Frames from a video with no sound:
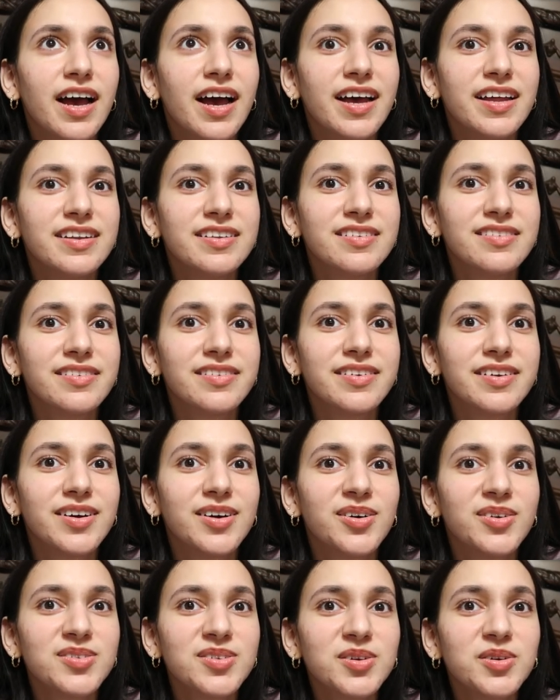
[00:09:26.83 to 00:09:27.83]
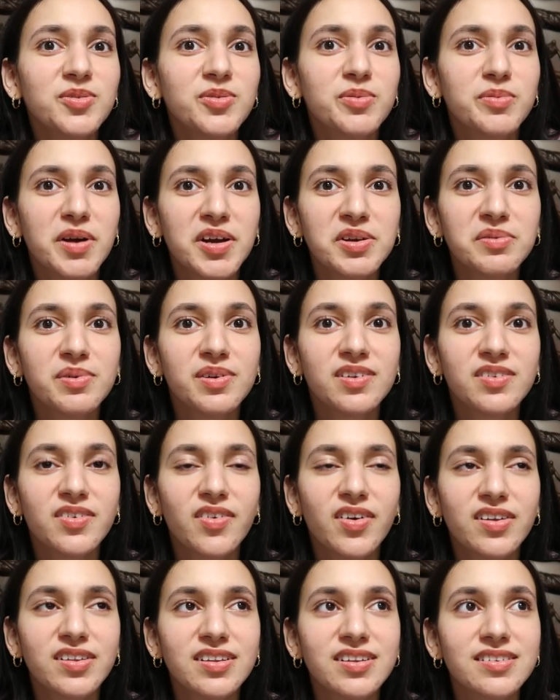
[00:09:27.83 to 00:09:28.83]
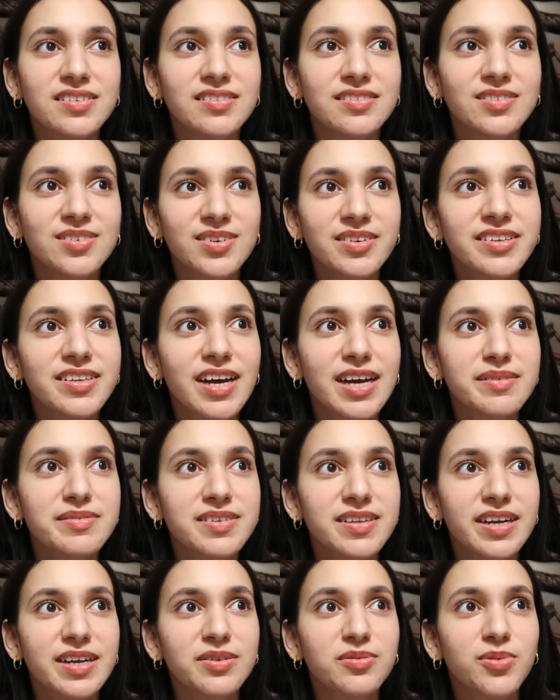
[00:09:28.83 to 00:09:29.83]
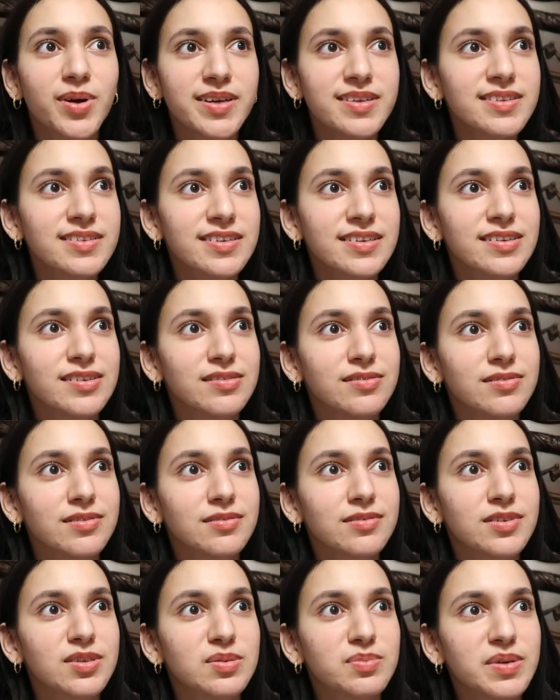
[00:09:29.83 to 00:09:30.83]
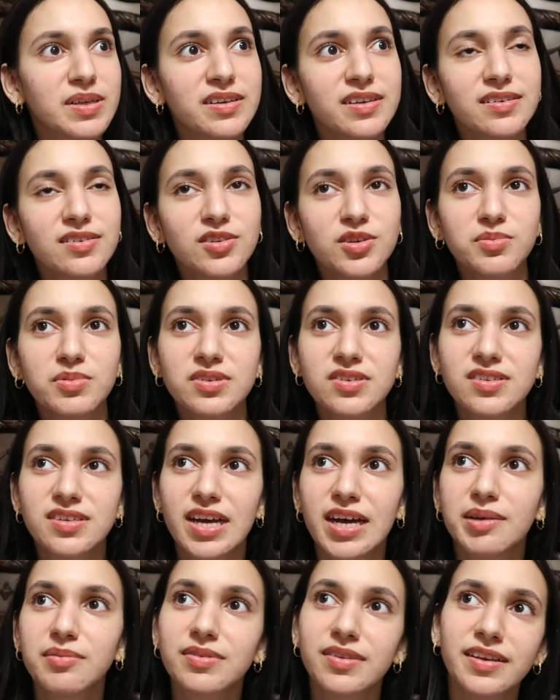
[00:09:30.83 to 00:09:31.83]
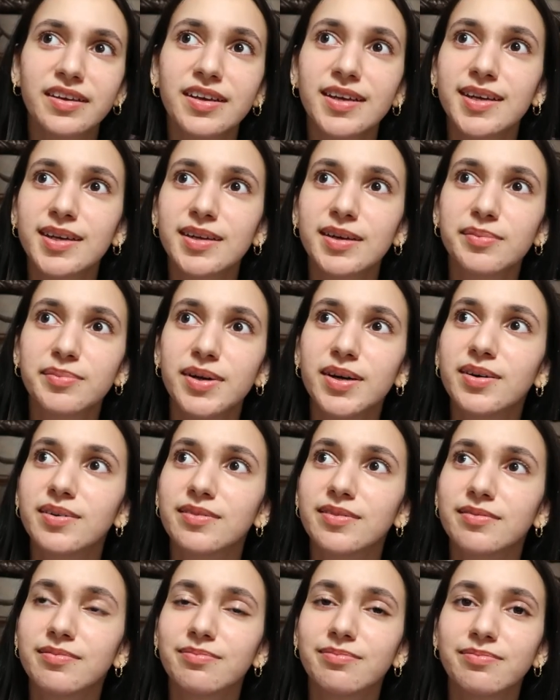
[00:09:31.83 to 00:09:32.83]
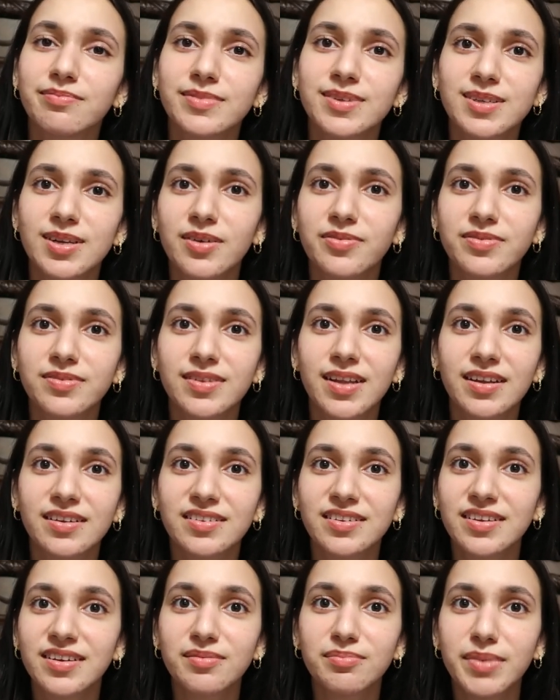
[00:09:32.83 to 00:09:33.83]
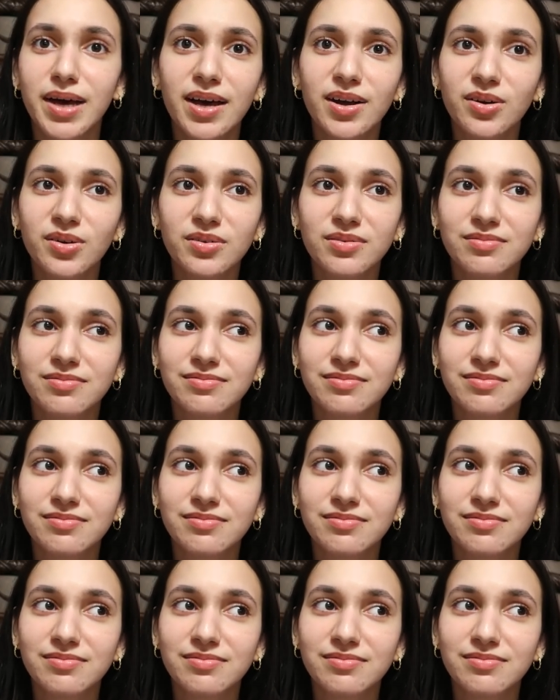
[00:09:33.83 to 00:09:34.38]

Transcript: And also reminded me of all the good times that I wasted spending too much time thinking about stuff that didn't matter.